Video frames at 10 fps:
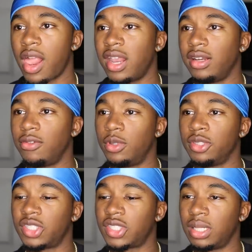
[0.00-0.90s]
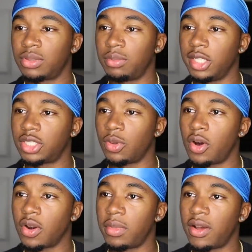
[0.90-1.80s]
I never wanted to slap somebody so
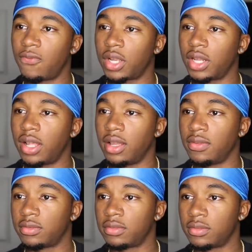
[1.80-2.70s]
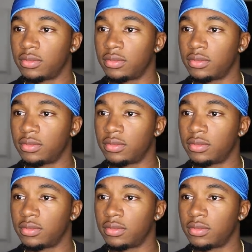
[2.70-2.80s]
hard in my freaking life.